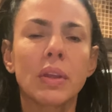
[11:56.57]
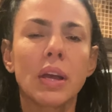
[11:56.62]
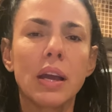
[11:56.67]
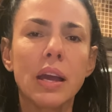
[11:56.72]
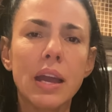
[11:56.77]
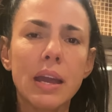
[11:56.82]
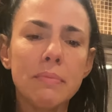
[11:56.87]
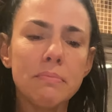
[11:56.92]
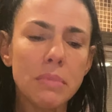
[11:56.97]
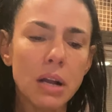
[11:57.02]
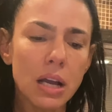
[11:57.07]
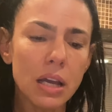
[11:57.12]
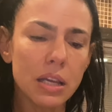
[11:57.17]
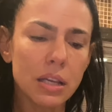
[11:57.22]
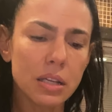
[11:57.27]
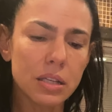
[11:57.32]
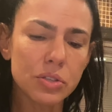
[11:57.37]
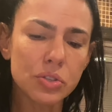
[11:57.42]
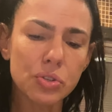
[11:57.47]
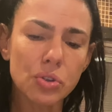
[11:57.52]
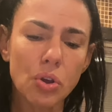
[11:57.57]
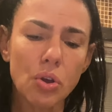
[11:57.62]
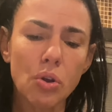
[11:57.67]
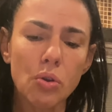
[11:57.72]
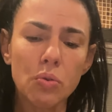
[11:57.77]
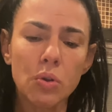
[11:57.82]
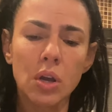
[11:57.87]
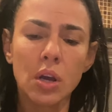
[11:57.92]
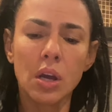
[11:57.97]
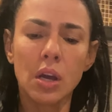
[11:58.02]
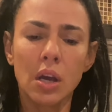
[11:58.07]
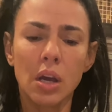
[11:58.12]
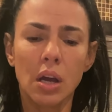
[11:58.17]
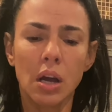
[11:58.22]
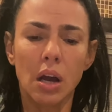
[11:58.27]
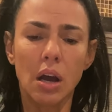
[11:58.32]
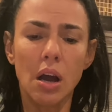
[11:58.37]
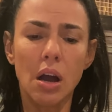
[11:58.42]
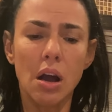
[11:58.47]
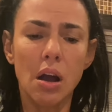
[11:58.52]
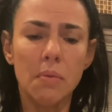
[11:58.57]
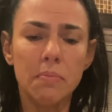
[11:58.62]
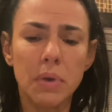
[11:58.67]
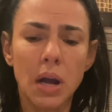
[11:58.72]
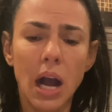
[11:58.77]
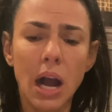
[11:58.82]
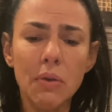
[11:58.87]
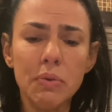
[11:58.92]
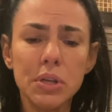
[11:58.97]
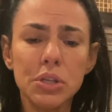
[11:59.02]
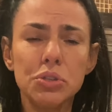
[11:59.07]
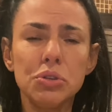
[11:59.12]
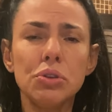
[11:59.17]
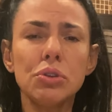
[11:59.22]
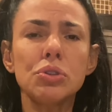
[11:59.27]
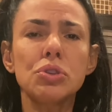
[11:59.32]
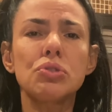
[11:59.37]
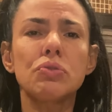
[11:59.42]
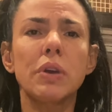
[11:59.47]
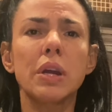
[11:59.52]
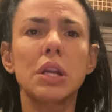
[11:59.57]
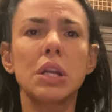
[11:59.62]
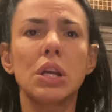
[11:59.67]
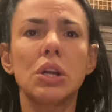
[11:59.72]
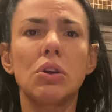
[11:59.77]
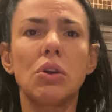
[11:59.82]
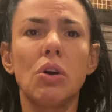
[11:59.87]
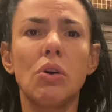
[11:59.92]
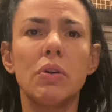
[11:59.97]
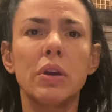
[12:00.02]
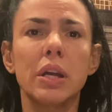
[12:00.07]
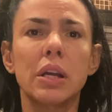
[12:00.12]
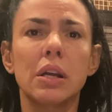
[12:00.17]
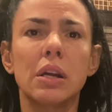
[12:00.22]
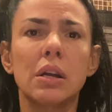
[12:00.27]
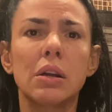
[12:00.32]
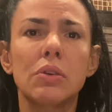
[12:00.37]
hey Mike, so um, how is your training going?